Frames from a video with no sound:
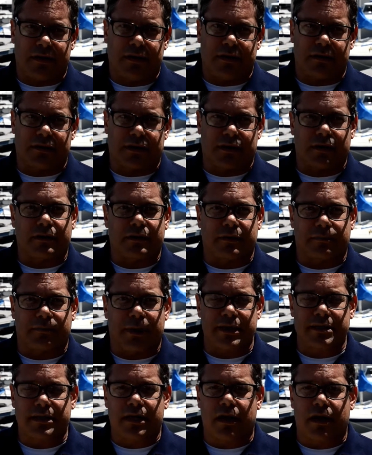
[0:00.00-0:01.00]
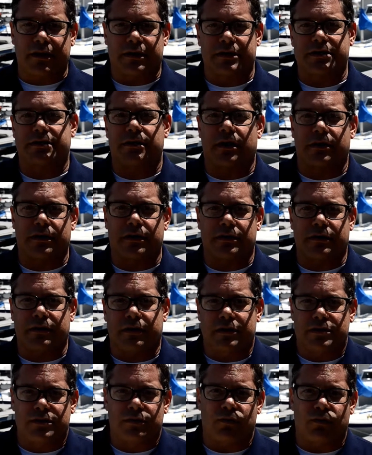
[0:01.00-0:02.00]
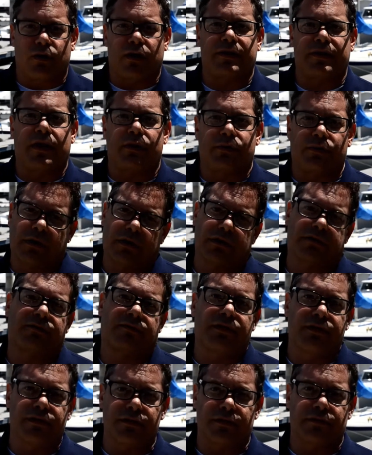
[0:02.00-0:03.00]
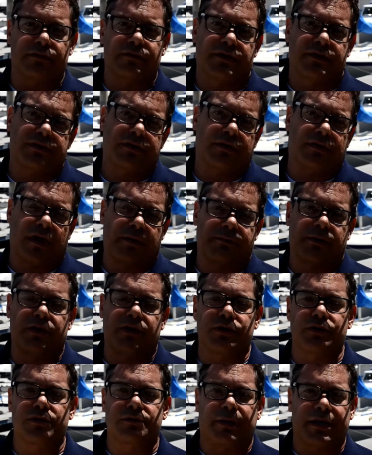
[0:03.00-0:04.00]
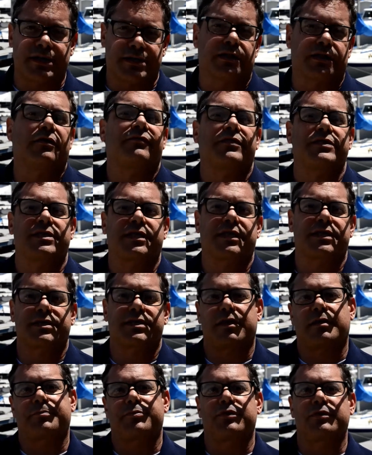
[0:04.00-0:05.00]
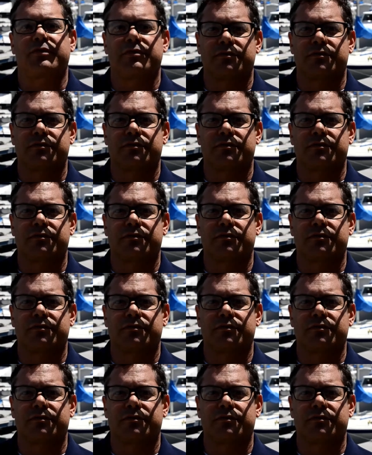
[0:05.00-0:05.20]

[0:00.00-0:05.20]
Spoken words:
the best county to start in is the one that works for you. So I'm going to use myself as an example.